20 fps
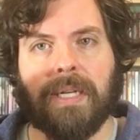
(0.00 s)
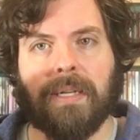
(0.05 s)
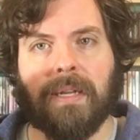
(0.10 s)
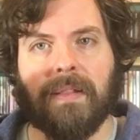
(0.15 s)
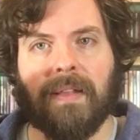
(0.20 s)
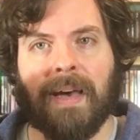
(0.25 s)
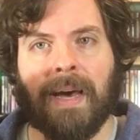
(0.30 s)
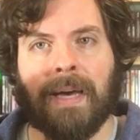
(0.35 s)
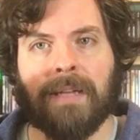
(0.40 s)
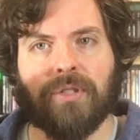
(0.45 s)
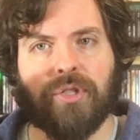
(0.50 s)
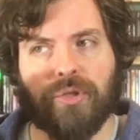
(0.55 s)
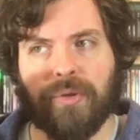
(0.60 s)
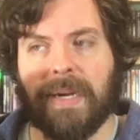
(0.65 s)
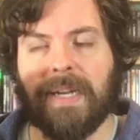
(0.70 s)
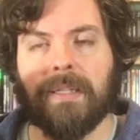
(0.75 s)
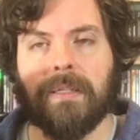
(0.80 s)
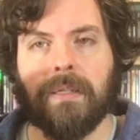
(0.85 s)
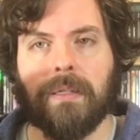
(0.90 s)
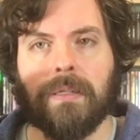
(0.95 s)
into that
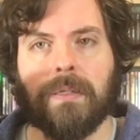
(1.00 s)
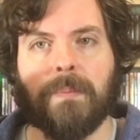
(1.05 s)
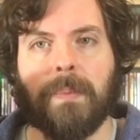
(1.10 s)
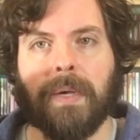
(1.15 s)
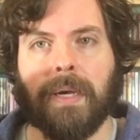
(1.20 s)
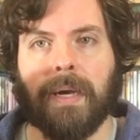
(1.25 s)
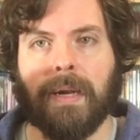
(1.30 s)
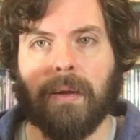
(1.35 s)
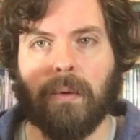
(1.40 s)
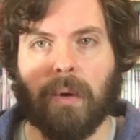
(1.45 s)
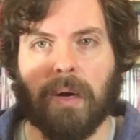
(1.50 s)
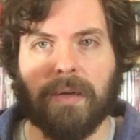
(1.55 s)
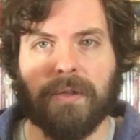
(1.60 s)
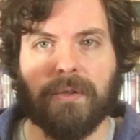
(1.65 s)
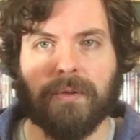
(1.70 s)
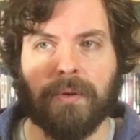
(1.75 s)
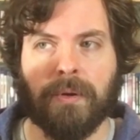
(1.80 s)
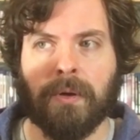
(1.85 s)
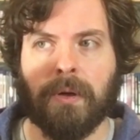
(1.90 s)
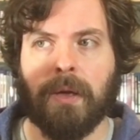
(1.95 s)
straight into the spaghetti
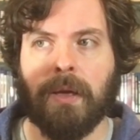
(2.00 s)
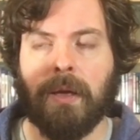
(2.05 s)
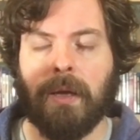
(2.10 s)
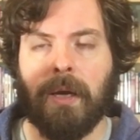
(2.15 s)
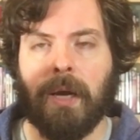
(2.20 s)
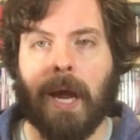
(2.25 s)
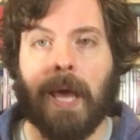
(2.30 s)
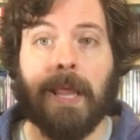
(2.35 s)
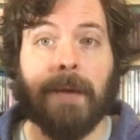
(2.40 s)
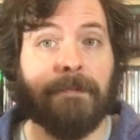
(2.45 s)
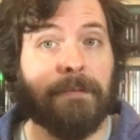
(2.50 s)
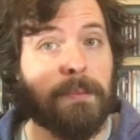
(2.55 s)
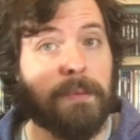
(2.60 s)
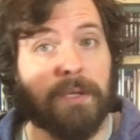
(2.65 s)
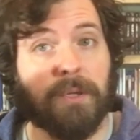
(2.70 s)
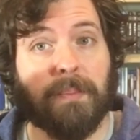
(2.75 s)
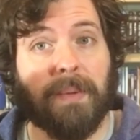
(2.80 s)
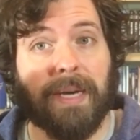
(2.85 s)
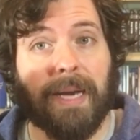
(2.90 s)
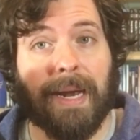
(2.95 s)
western. And then from
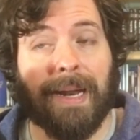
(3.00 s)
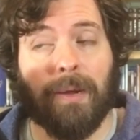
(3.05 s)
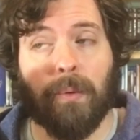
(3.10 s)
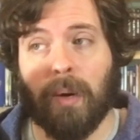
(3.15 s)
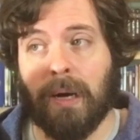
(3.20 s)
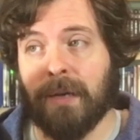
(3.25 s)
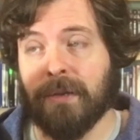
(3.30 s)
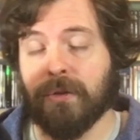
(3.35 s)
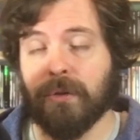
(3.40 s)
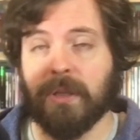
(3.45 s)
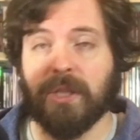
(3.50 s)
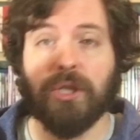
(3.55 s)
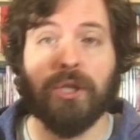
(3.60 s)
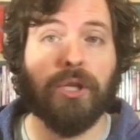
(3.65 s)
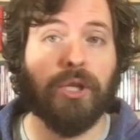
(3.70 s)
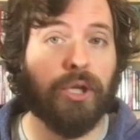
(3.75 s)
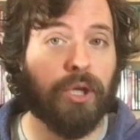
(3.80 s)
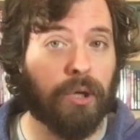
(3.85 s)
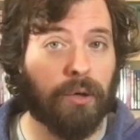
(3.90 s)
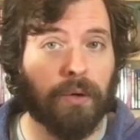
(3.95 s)
the spaghetti western into
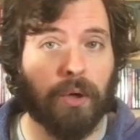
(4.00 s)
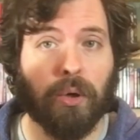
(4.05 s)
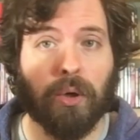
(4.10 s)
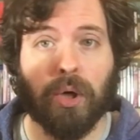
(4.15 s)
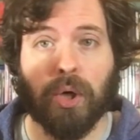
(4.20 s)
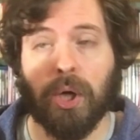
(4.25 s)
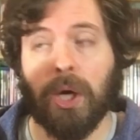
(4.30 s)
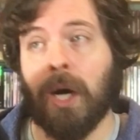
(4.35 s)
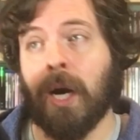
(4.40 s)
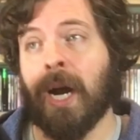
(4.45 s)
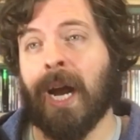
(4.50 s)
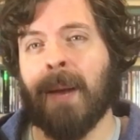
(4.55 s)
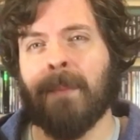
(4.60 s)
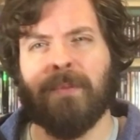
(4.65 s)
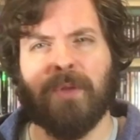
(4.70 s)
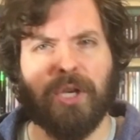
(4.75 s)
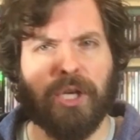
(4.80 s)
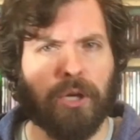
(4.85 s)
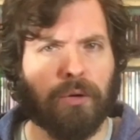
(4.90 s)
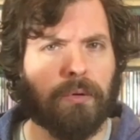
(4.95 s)
the Euro
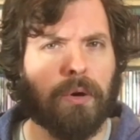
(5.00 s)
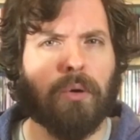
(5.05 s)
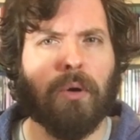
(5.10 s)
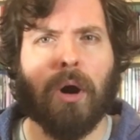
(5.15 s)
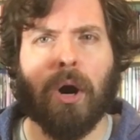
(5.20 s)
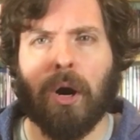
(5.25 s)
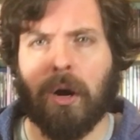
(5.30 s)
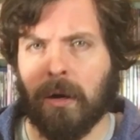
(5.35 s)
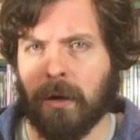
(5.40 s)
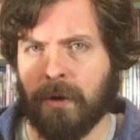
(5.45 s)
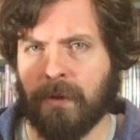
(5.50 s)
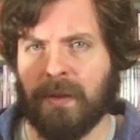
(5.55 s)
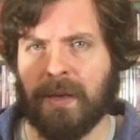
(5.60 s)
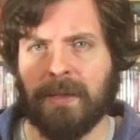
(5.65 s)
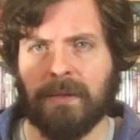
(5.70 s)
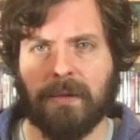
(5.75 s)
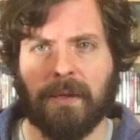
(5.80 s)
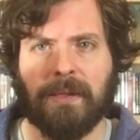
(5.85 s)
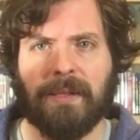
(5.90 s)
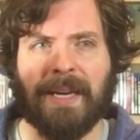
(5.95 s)
crime, the Euro horror,
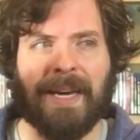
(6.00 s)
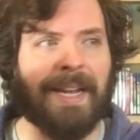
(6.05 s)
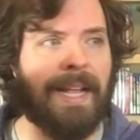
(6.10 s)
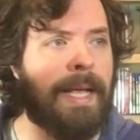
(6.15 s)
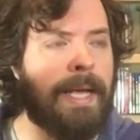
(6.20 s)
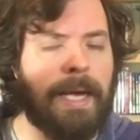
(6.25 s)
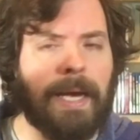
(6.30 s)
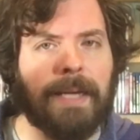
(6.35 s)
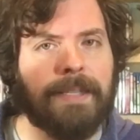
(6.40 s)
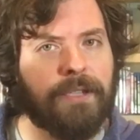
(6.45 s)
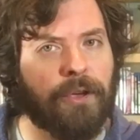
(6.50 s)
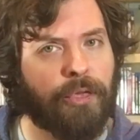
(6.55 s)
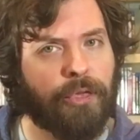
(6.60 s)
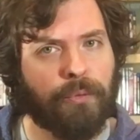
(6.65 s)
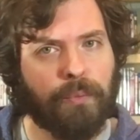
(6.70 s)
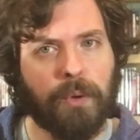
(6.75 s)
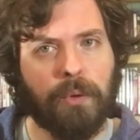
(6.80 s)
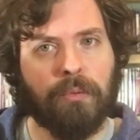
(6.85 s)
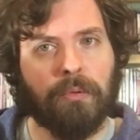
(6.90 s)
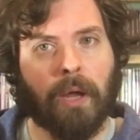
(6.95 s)
things like that. It's a
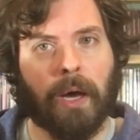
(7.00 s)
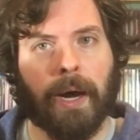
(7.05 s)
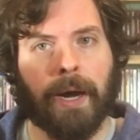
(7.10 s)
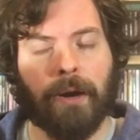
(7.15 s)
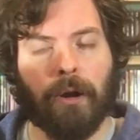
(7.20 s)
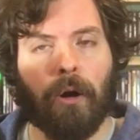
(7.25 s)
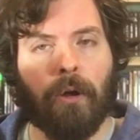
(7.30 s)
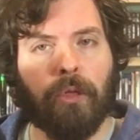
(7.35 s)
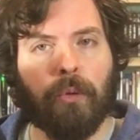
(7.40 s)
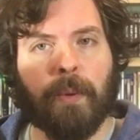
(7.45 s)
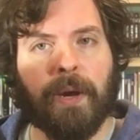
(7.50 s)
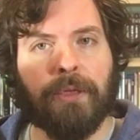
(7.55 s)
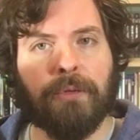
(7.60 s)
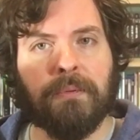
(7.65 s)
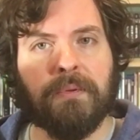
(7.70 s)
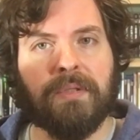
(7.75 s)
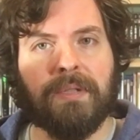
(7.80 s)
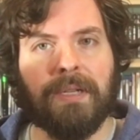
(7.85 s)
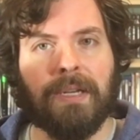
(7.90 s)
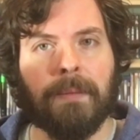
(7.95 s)
through line all the way
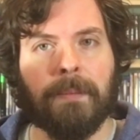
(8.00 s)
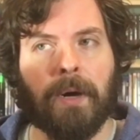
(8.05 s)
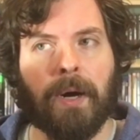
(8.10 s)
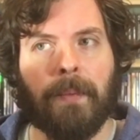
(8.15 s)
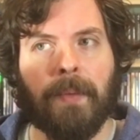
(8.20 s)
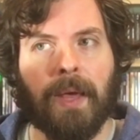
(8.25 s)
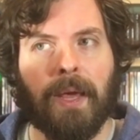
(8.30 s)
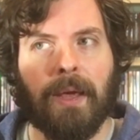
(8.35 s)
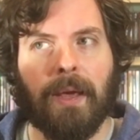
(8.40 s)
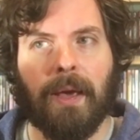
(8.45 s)
through cinema.